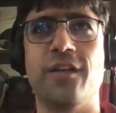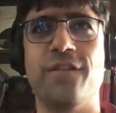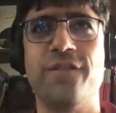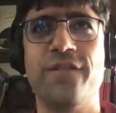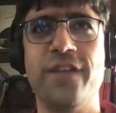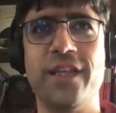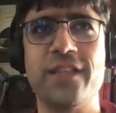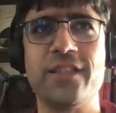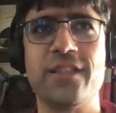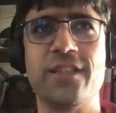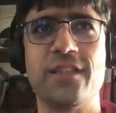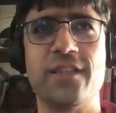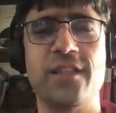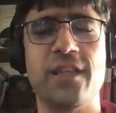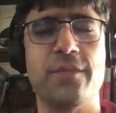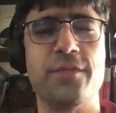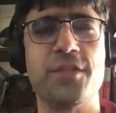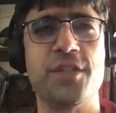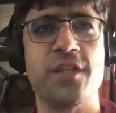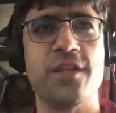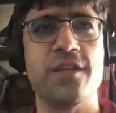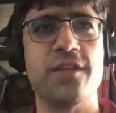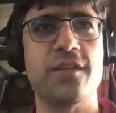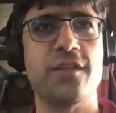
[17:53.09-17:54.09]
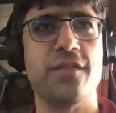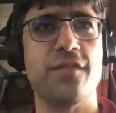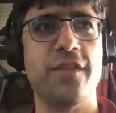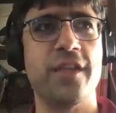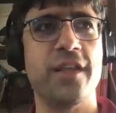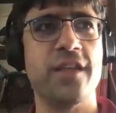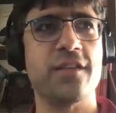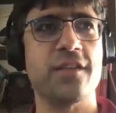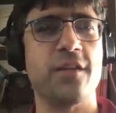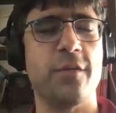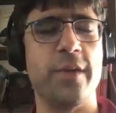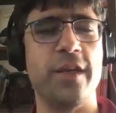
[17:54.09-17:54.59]
our fixed assumptions of
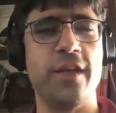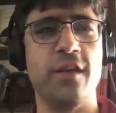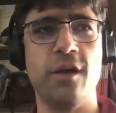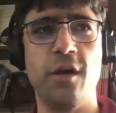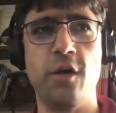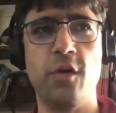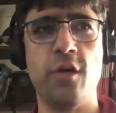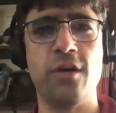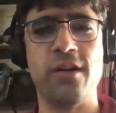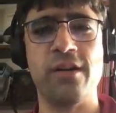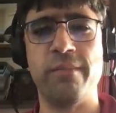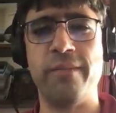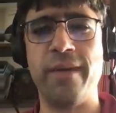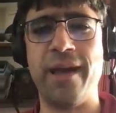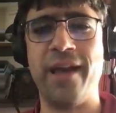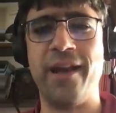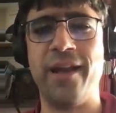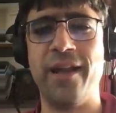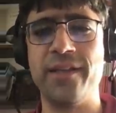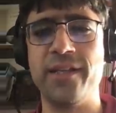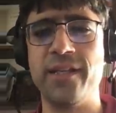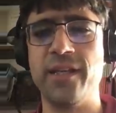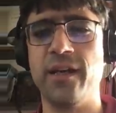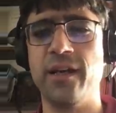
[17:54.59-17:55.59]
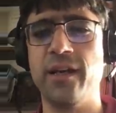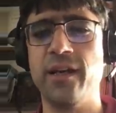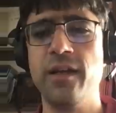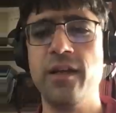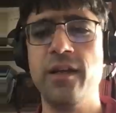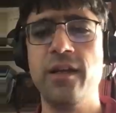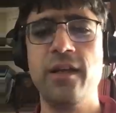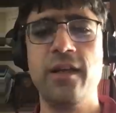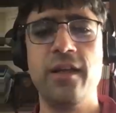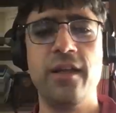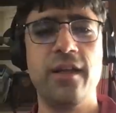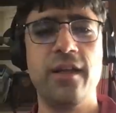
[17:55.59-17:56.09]
things that we know are a bad idea,